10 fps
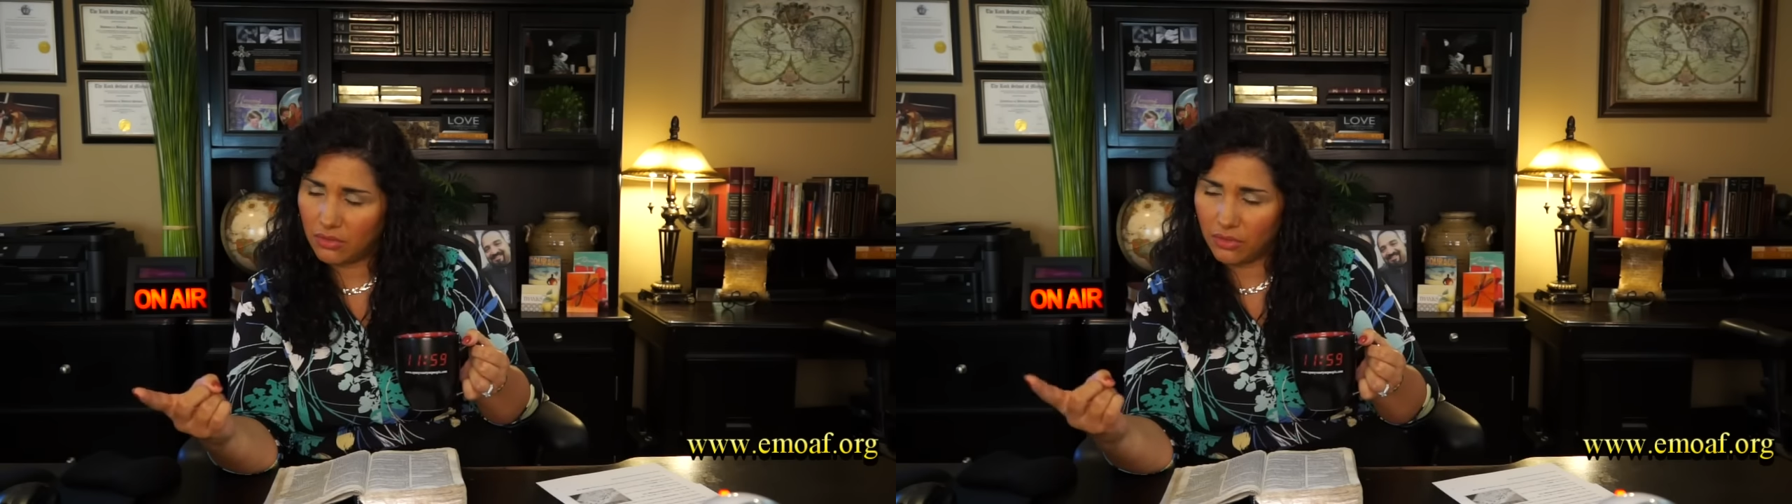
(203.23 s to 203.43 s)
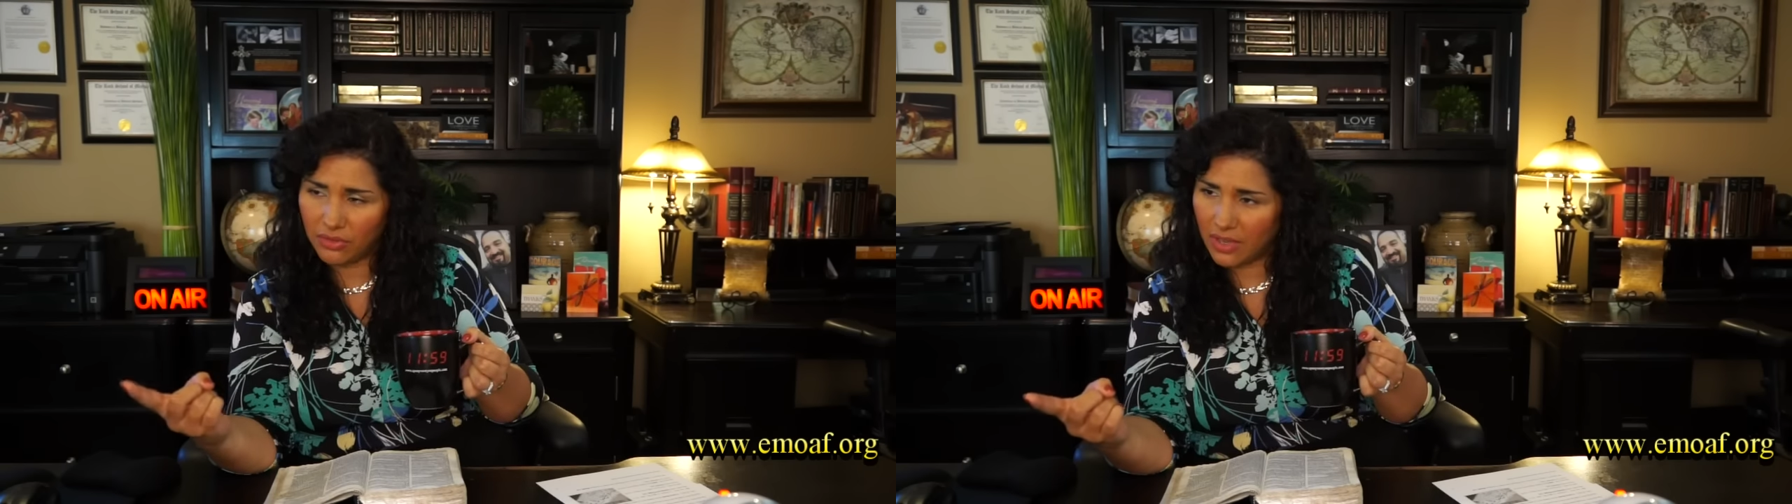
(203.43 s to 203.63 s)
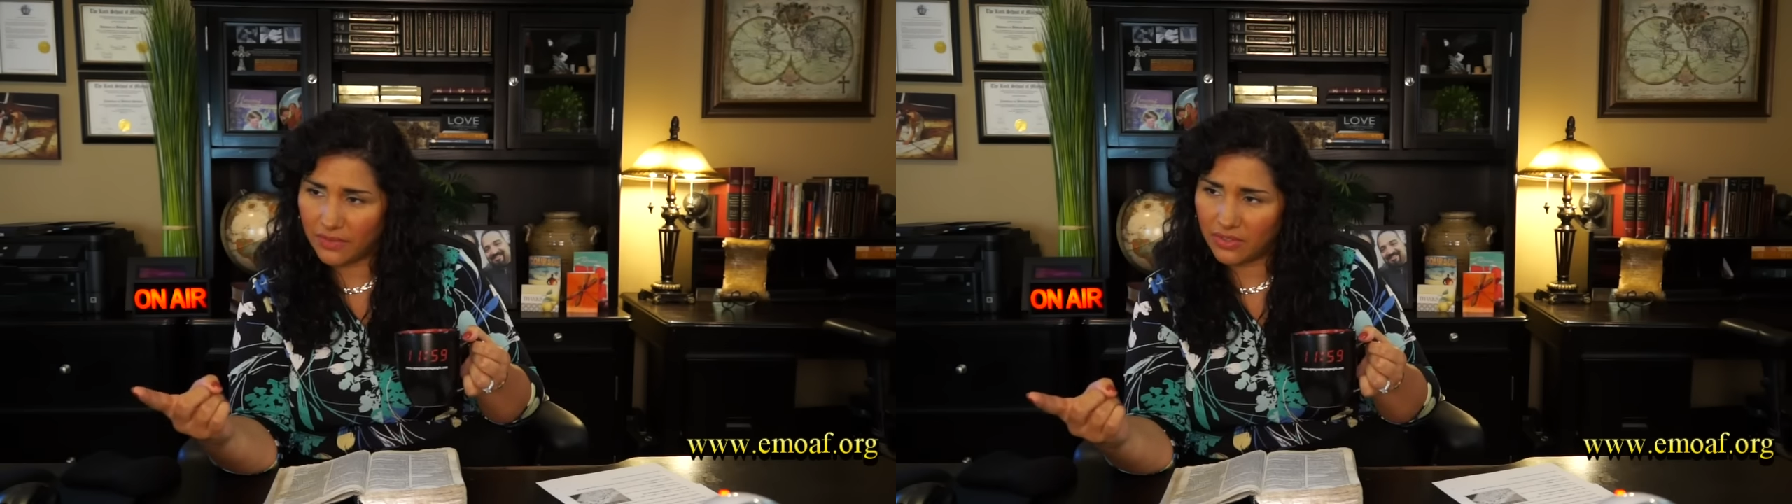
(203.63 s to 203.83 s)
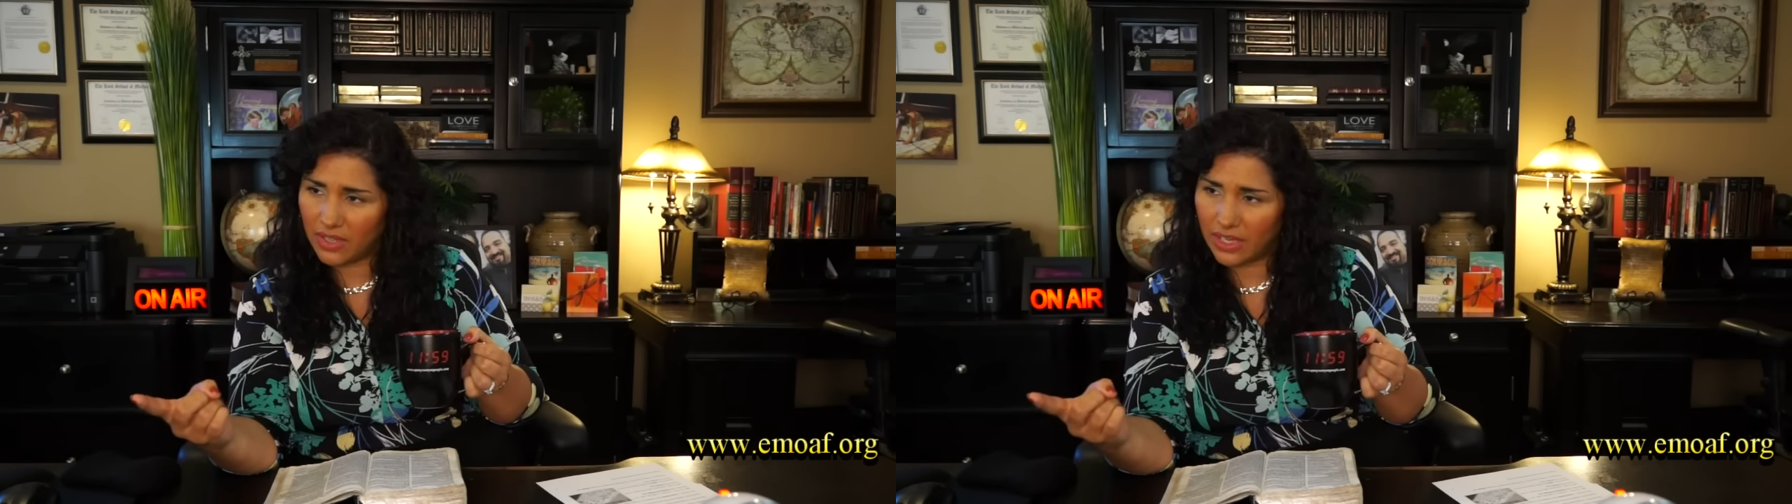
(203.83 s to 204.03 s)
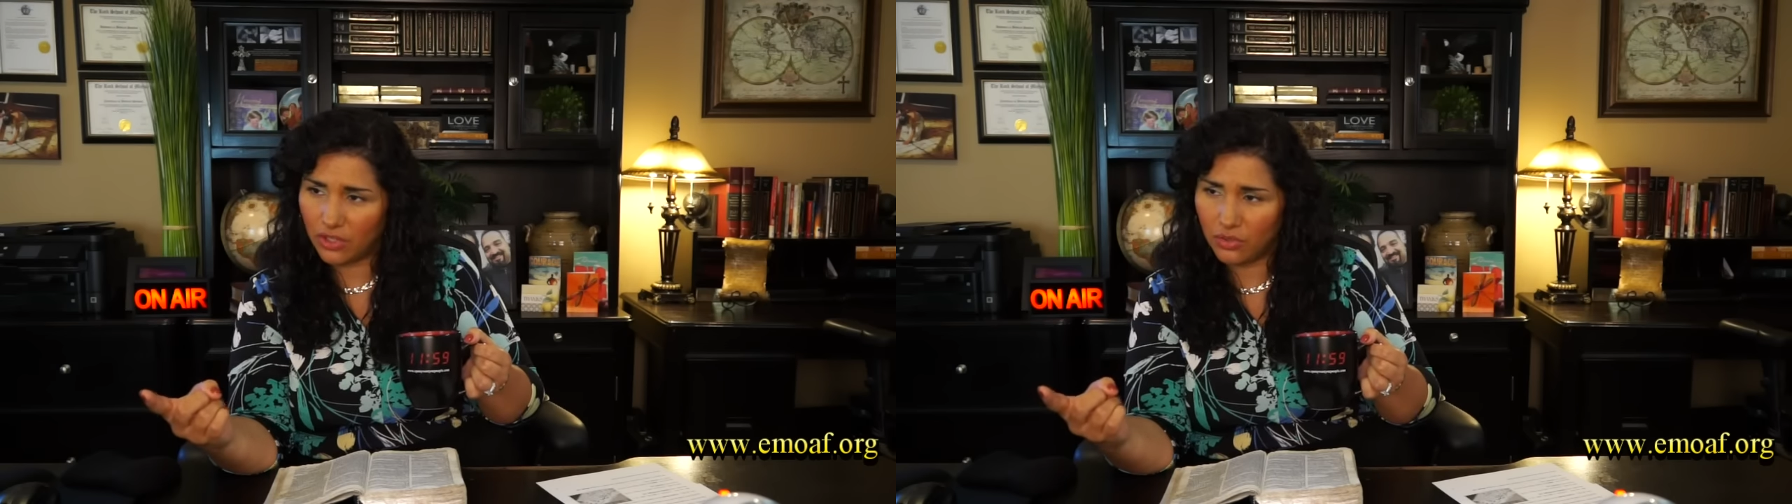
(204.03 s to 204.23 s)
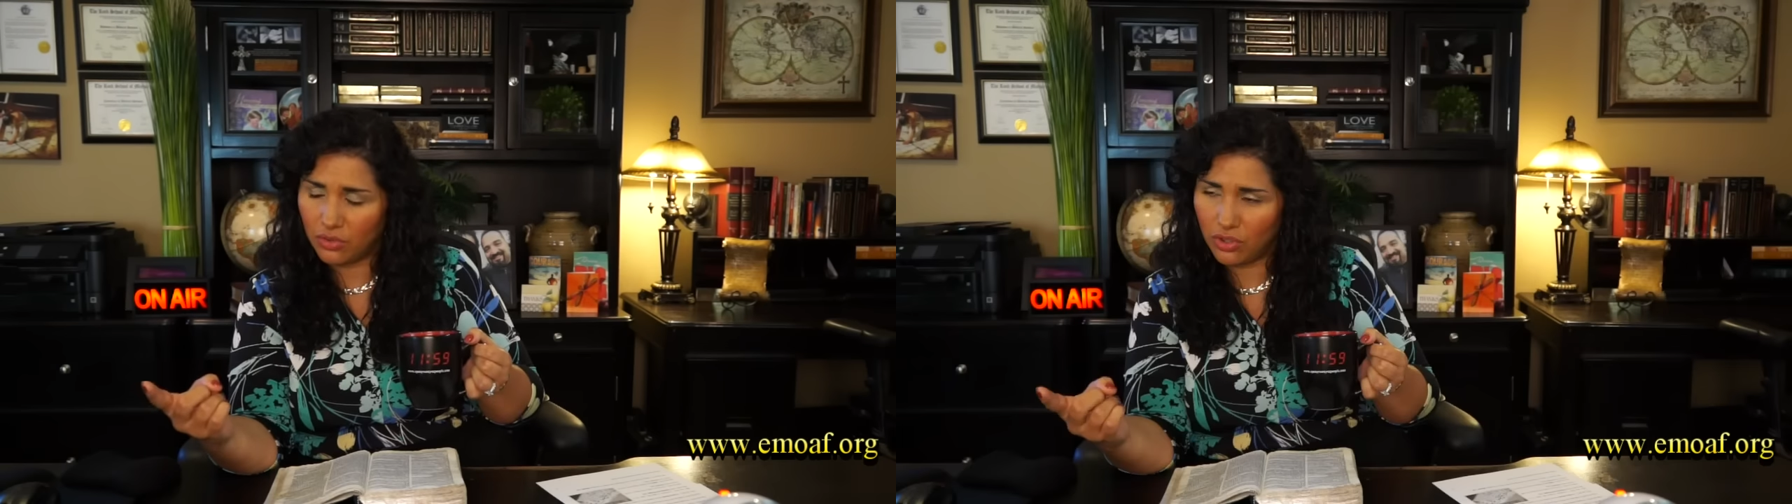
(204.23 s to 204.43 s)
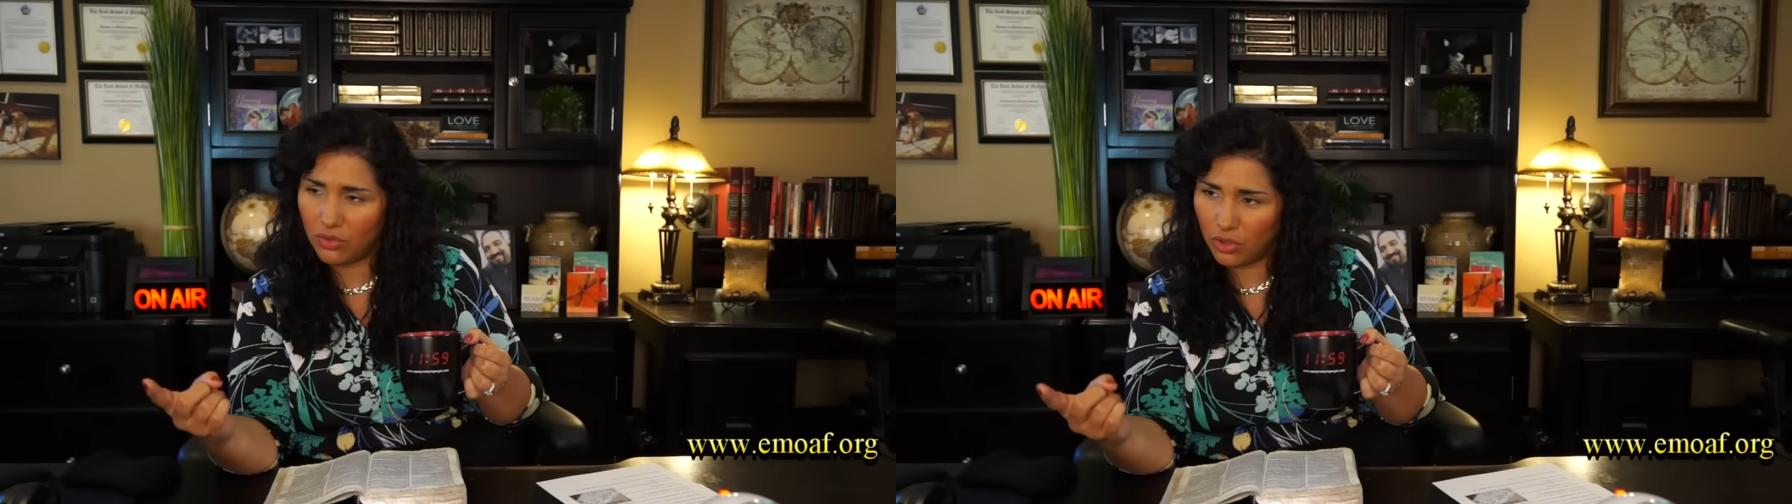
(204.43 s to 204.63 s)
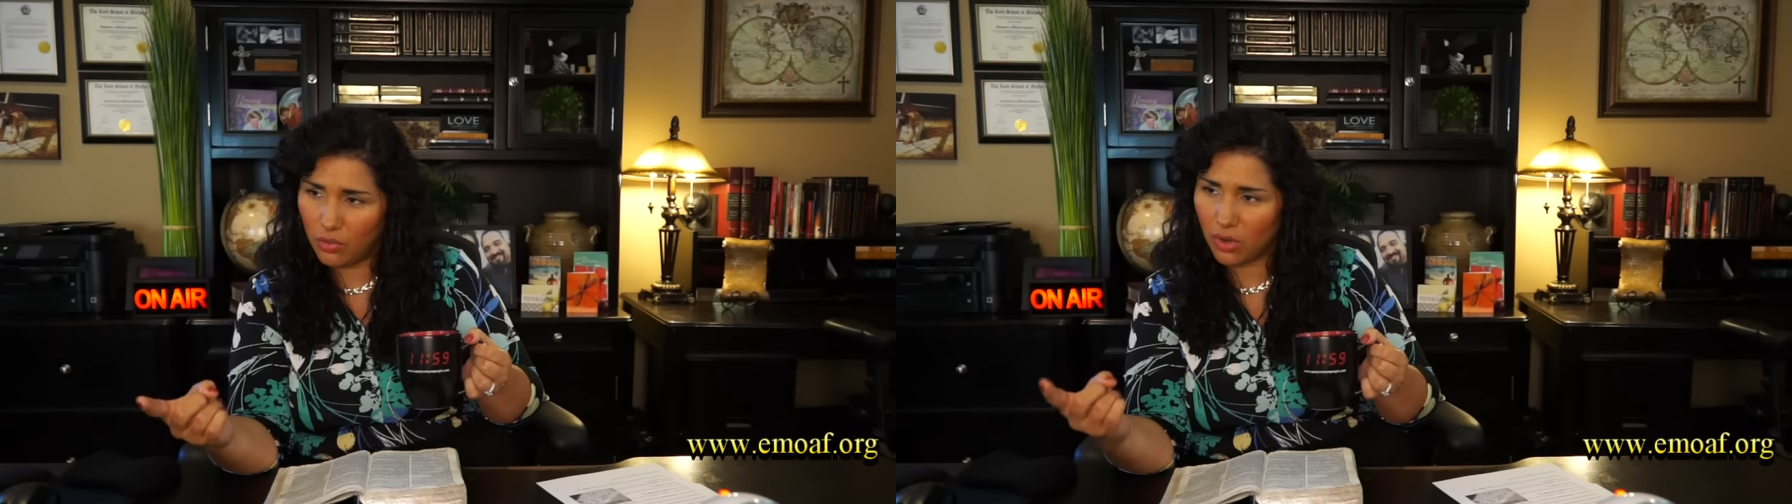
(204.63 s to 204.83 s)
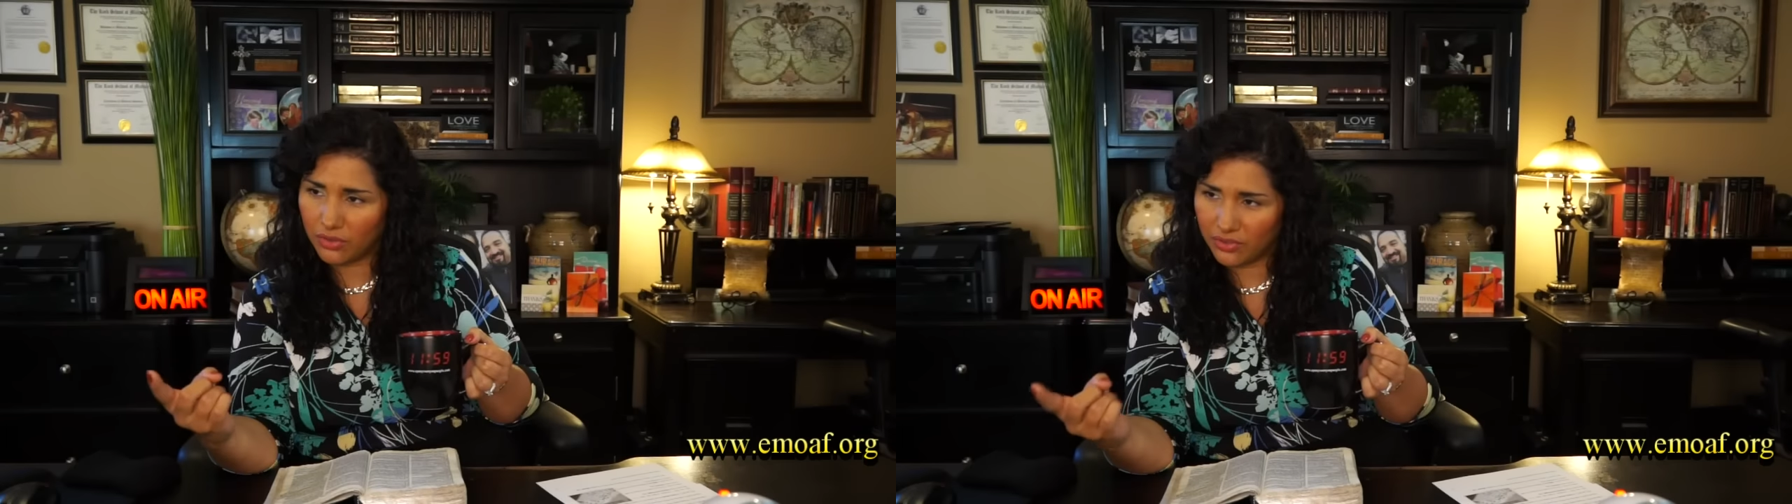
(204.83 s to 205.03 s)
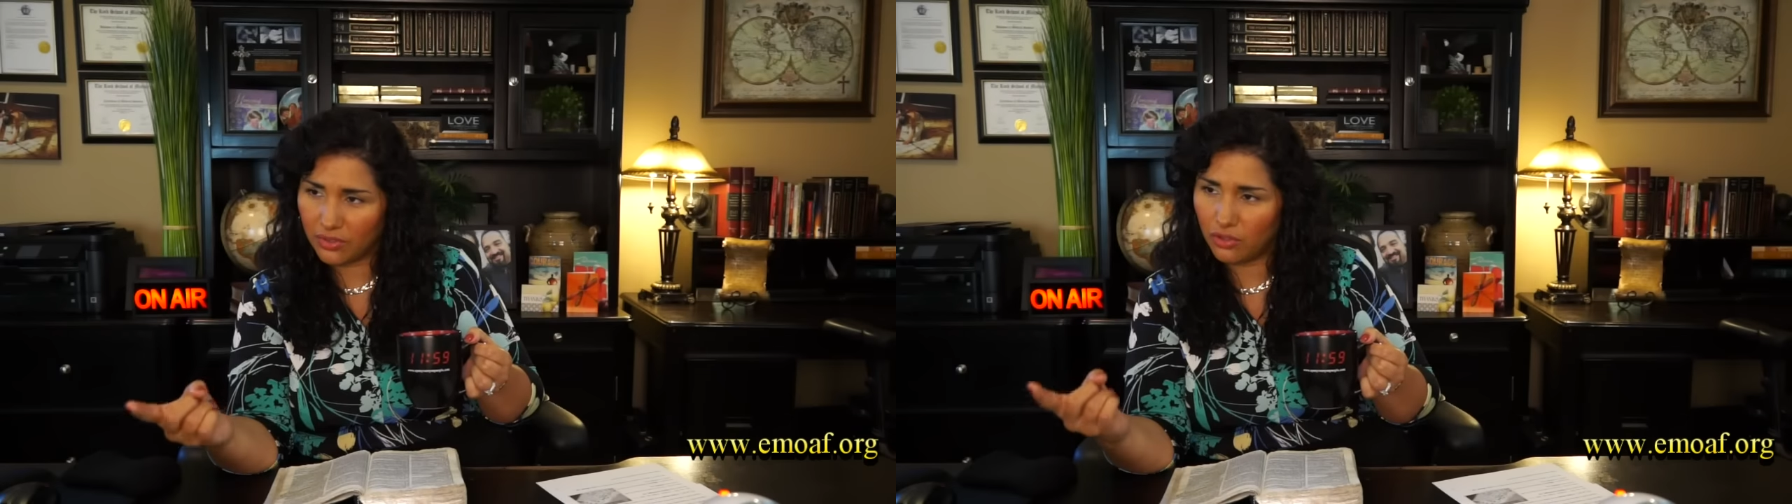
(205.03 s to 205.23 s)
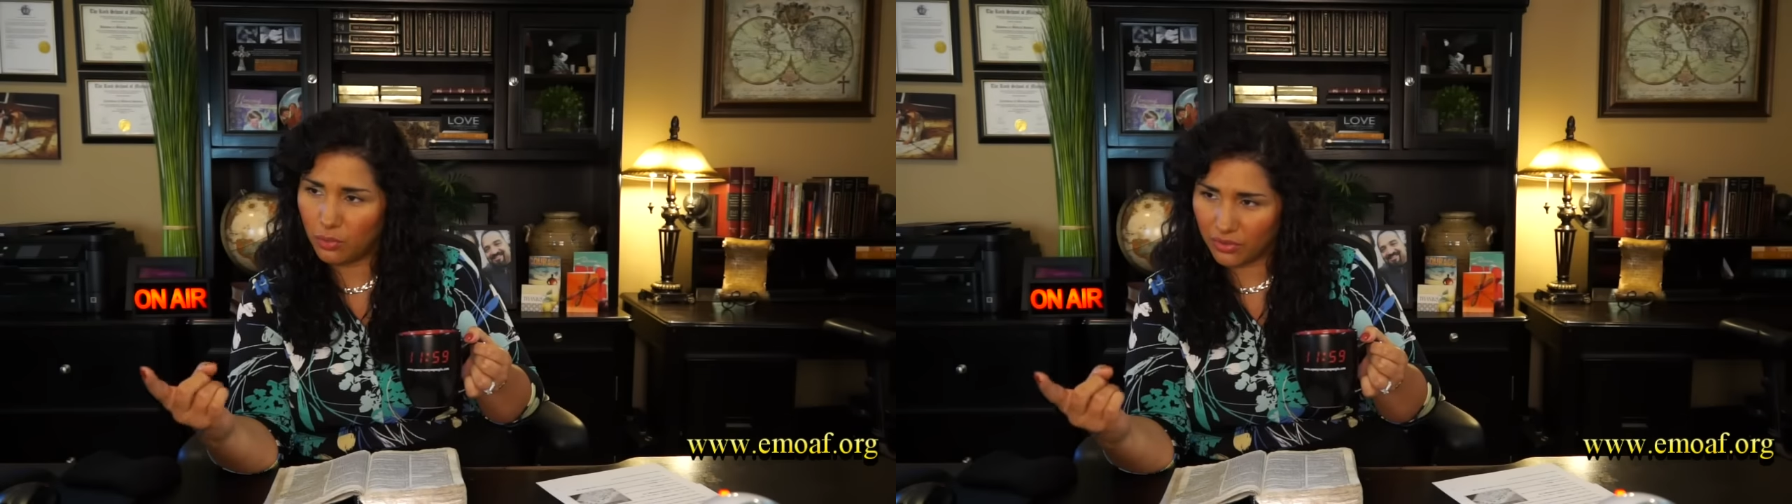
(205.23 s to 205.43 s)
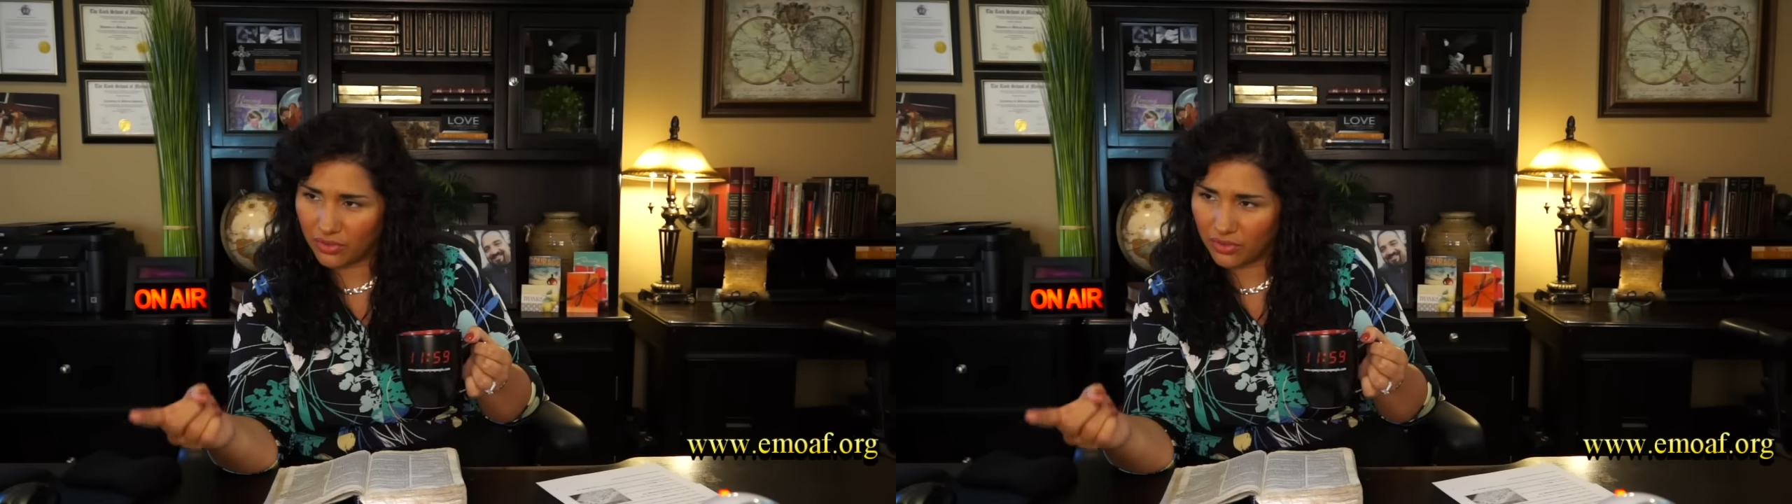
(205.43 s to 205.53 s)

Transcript: You're devastated. You you you are ser- you were